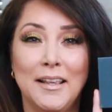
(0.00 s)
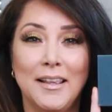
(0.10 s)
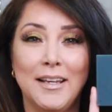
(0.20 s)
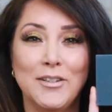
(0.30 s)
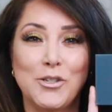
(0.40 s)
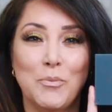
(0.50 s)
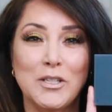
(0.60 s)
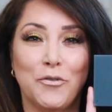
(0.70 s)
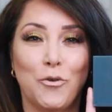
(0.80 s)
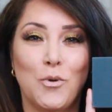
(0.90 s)
Thank you so
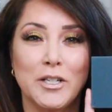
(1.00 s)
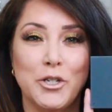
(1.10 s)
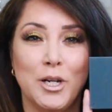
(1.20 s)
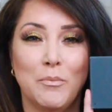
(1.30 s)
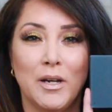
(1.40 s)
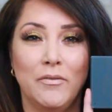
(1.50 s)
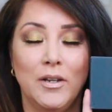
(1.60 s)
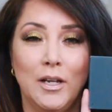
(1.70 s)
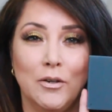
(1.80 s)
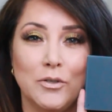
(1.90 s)
much for watching my
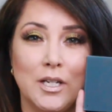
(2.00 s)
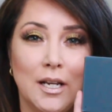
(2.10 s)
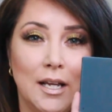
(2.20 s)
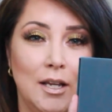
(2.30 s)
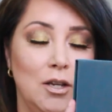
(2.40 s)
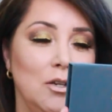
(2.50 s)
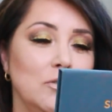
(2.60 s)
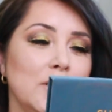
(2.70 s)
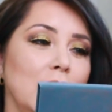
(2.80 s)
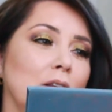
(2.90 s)
video today
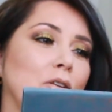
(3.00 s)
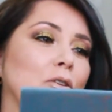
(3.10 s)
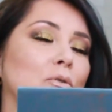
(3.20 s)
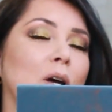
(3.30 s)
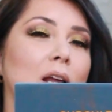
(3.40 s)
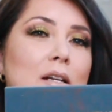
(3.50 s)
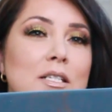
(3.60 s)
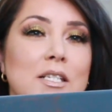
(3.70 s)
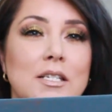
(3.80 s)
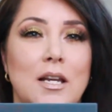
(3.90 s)
using the new
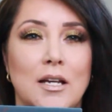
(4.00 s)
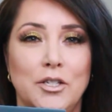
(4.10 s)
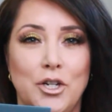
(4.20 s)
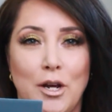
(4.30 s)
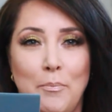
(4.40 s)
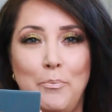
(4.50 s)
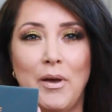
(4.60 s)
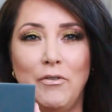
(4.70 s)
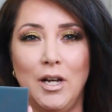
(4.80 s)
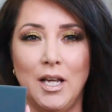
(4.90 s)
Anastasia
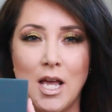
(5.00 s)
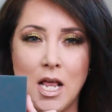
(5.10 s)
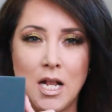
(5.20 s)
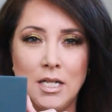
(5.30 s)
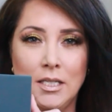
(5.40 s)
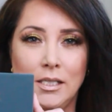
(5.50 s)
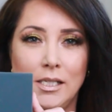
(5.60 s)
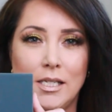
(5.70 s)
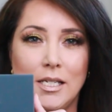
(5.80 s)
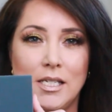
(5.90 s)
Beverly
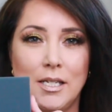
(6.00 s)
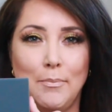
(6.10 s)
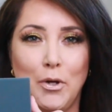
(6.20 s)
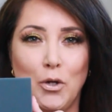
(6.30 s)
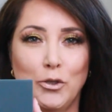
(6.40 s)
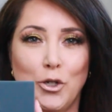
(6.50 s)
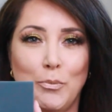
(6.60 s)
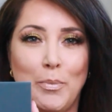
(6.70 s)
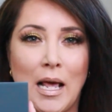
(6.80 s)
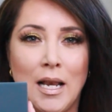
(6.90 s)
Hills
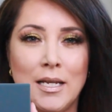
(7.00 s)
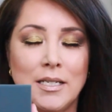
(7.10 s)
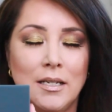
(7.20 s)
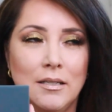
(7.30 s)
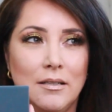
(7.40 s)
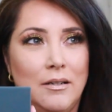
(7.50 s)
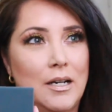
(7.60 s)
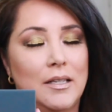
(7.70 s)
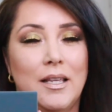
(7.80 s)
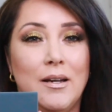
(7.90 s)
Subculture palette. All
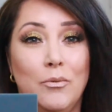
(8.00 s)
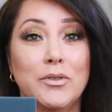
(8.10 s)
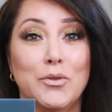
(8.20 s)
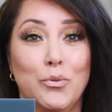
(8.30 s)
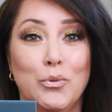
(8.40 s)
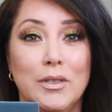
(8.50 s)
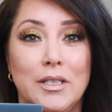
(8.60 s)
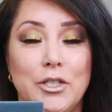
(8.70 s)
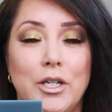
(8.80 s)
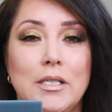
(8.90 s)
right, that was
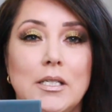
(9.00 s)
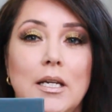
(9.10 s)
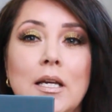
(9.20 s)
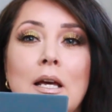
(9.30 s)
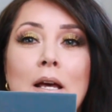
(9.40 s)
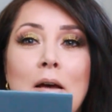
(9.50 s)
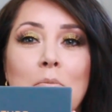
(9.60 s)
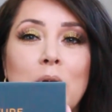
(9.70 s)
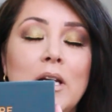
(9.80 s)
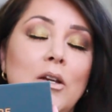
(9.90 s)
really cheesy.
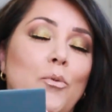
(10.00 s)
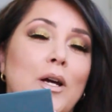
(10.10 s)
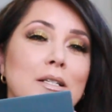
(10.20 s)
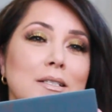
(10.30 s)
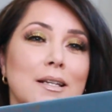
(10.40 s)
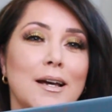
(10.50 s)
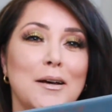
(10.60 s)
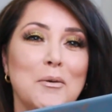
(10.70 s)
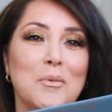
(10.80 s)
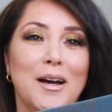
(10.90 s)
But anyways,
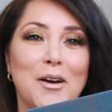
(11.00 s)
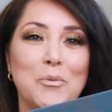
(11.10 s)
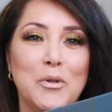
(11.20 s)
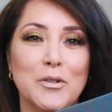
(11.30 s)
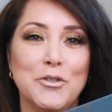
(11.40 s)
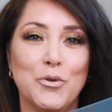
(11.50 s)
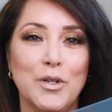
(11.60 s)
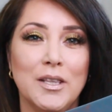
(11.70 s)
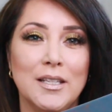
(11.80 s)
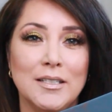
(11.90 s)
I hope you
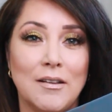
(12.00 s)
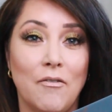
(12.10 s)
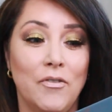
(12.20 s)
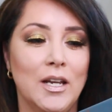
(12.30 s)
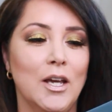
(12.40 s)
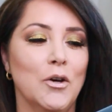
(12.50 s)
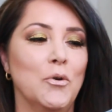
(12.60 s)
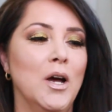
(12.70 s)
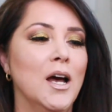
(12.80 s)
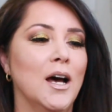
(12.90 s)
enjoyed this
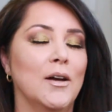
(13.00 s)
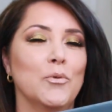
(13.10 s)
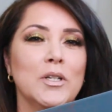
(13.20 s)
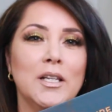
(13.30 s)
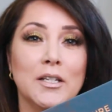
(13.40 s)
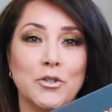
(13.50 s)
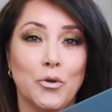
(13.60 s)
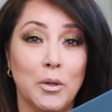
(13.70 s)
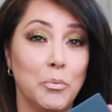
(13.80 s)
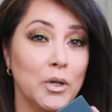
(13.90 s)
video. I really
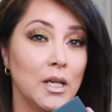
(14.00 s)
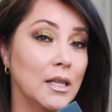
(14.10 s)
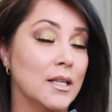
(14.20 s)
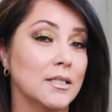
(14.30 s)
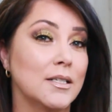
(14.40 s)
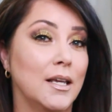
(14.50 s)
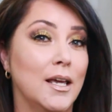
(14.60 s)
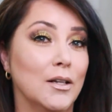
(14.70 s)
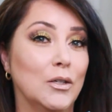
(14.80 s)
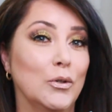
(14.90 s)
enjoyed putting this
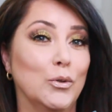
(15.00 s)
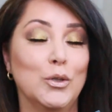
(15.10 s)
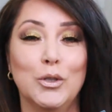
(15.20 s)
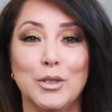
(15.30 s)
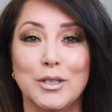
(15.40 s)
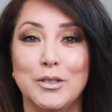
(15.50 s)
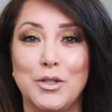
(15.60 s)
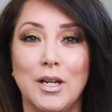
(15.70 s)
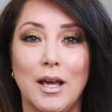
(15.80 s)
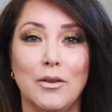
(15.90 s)
yellow look
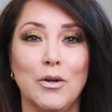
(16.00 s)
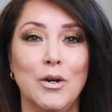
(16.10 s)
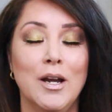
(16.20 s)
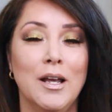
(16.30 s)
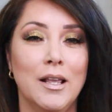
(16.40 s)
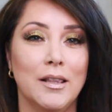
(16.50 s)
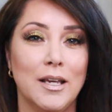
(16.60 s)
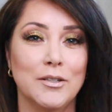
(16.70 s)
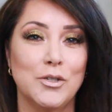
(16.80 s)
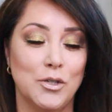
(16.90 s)
together.
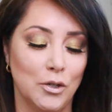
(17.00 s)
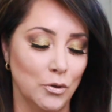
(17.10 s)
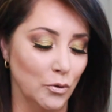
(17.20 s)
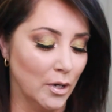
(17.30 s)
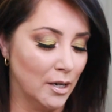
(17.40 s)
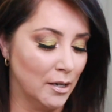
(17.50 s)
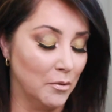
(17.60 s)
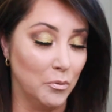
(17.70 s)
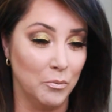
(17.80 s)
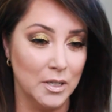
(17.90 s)
Thanks to
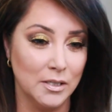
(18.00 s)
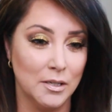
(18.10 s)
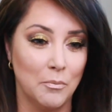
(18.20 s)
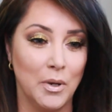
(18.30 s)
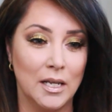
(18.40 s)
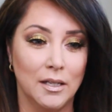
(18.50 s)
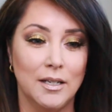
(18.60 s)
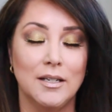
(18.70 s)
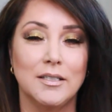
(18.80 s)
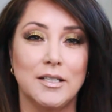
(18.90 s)
Miss
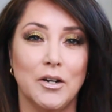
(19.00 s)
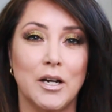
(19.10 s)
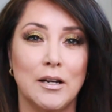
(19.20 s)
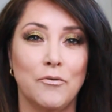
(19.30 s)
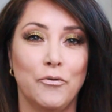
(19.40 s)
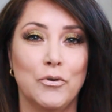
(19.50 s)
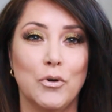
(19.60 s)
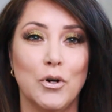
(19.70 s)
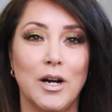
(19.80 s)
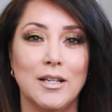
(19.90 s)
Bailey Sarian
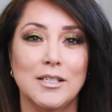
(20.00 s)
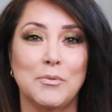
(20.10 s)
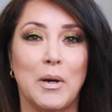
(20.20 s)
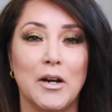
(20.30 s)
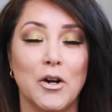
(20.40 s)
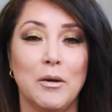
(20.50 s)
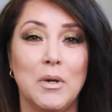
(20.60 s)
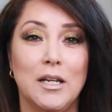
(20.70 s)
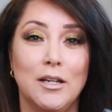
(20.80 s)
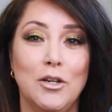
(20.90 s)
for inspiring
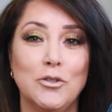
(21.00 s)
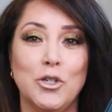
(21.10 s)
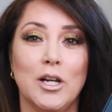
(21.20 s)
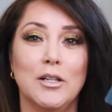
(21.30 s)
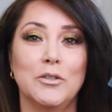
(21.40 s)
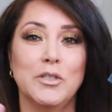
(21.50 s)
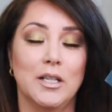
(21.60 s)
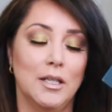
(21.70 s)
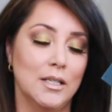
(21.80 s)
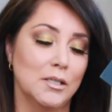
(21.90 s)
me to use yellows,
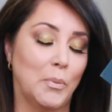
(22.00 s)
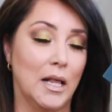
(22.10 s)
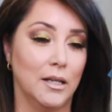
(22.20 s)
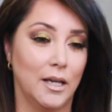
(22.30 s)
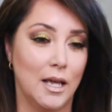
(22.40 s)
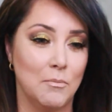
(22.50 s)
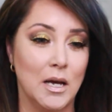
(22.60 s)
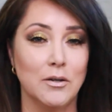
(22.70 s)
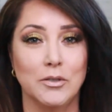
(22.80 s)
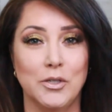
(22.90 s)
and then this palette came
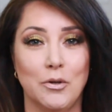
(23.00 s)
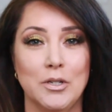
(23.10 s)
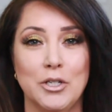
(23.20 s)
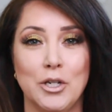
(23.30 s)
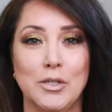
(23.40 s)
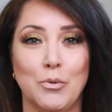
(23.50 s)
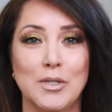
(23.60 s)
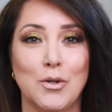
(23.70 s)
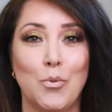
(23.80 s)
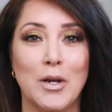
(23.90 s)
out, so it just
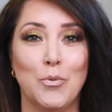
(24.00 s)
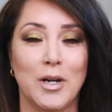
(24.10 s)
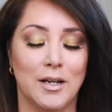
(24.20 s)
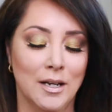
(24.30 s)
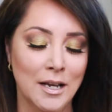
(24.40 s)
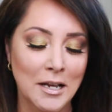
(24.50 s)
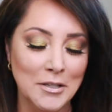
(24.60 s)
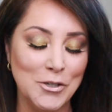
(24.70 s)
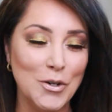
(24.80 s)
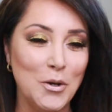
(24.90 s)
was a win-win.
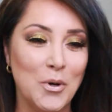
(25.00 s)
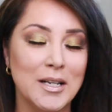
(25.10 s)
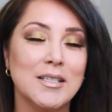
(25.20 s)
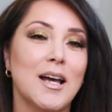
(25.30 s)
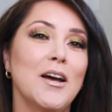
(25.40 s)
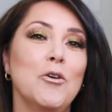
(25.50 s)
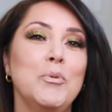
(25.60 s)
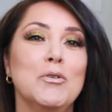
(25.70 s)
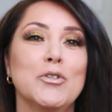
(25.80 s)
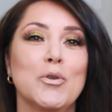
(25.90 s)
So anyways, I
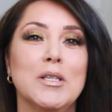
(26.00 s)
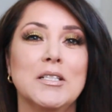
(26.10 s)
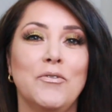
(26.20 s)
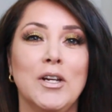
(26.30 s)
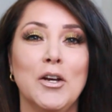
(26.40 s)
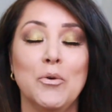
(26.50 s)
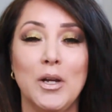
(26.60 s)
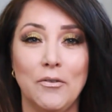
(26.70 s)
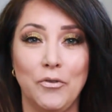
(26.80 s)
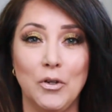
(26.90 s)
hope you enjoyed this video.
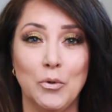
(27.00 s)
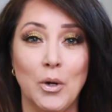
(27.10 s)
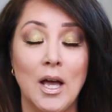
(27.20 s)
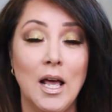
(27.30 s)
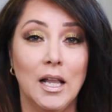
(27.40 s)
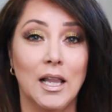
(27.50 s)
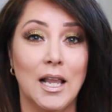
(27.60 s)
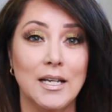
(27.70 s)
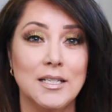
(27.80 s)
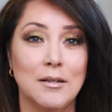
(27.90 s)
If you
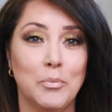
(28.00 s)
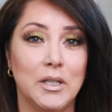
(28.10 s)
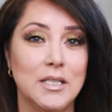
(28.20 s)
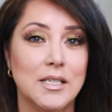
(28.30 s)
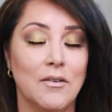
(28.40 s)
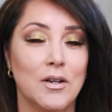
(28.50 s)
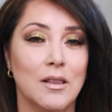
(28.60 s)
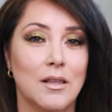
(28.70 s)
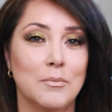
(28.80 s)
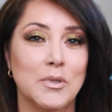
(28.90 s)
liked it, please give it
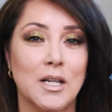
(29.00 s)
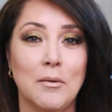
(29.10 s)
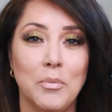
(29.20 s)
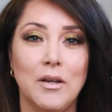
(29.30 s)
a thumbs up.